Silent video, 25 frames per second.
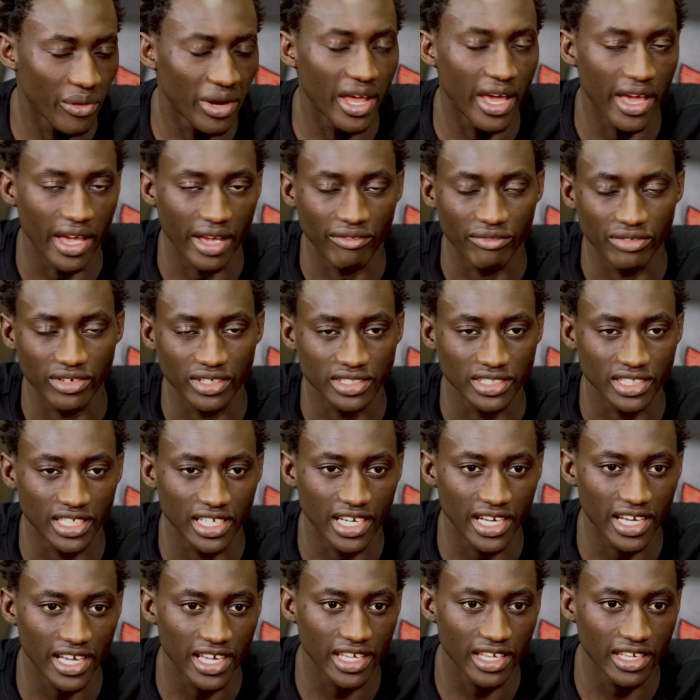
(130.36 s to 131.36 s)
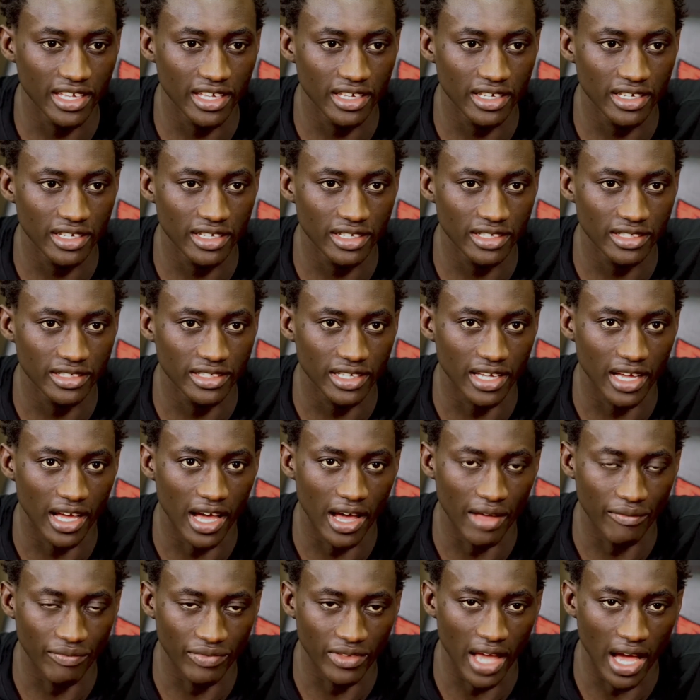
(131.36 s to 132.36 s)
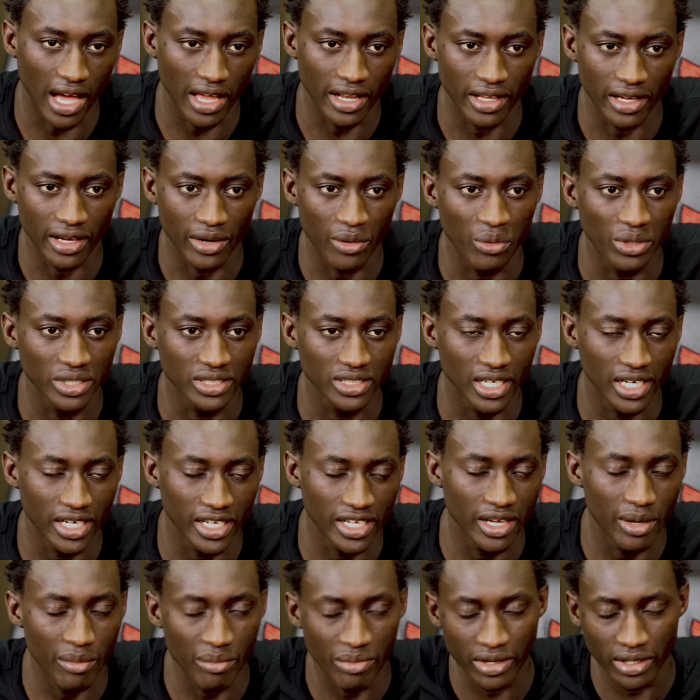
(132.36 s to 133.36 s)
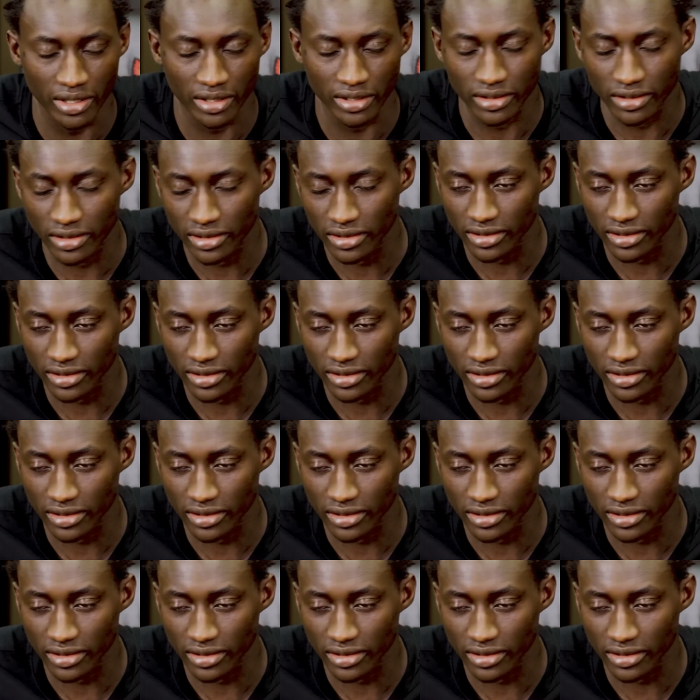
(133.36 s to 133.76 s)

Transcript: when I first got here, it was a little bit